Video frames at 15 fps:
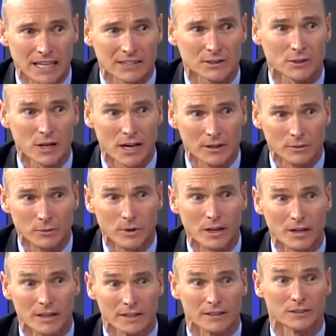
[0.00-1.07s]
That's right.
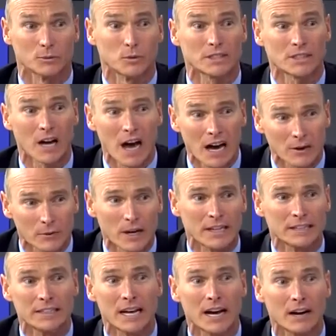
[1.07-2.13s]
Well, what's hot
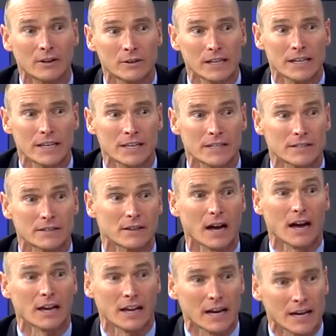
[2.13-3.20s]
right now is
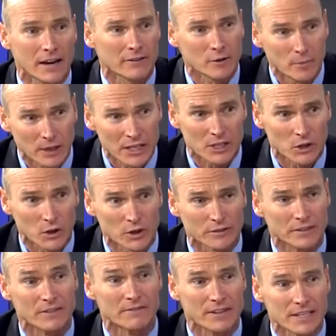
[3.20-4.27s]
everybody's heard
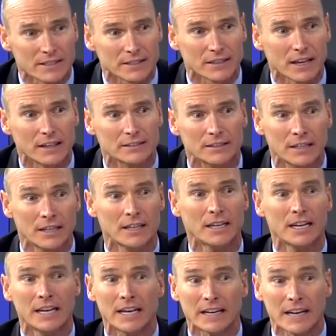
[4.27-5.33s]
of Invisalign,
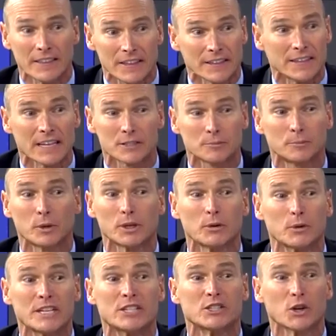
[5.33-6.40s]
and I think that's put a
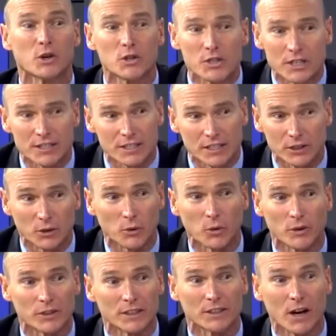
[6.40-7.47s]
resurgence into
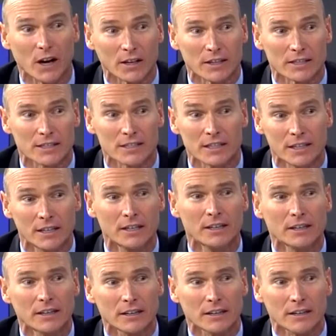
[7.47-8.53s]
orthodontics
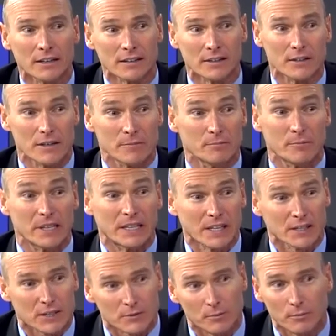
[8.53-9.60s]

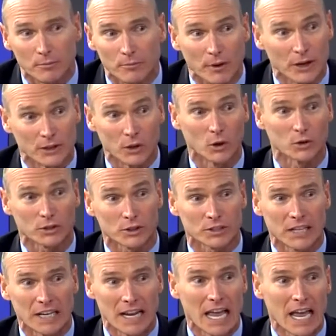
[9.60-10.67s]
because adults are
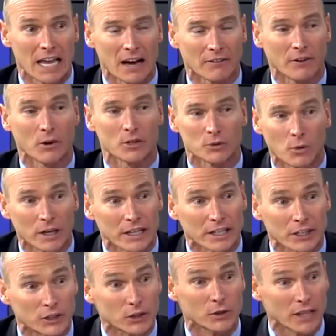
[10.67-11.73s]
saying, hey, I've always wanted
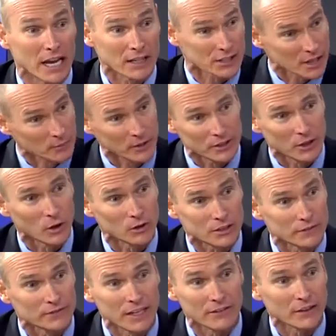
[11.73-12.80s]
to do that. Some
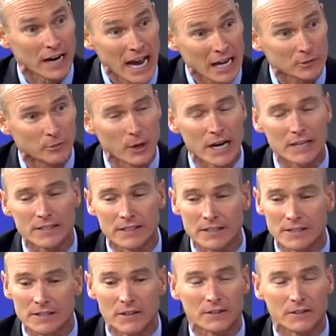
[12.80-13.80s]
adults have never had braces.